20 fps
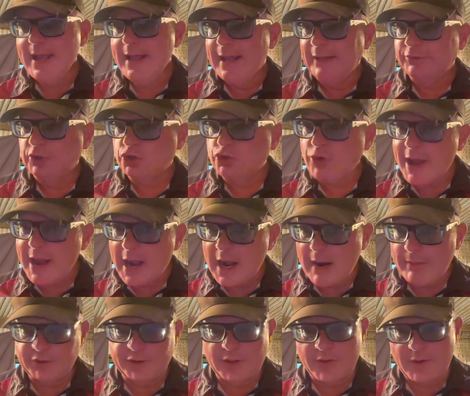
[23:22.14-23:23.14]
At the training
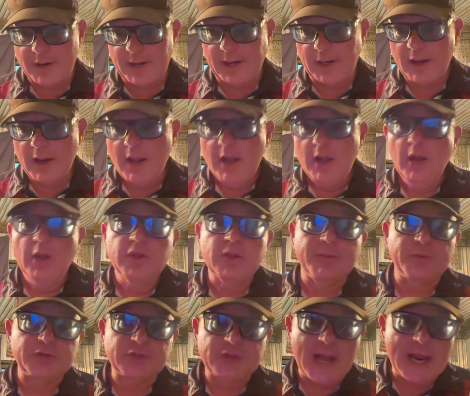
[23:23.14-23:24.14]
opportunity, the
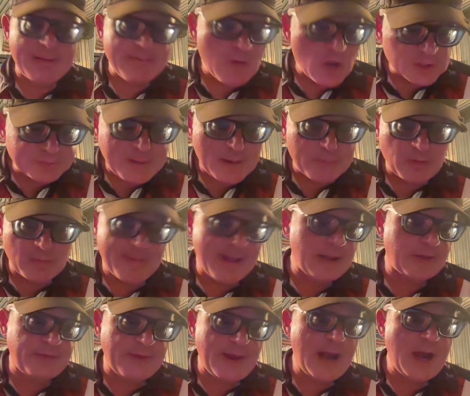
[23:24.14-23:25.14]
mistake most people
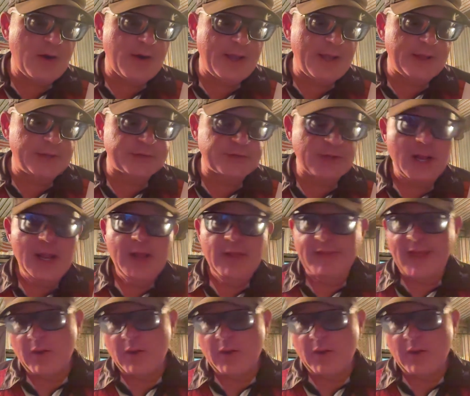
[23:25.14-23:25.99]
make there is they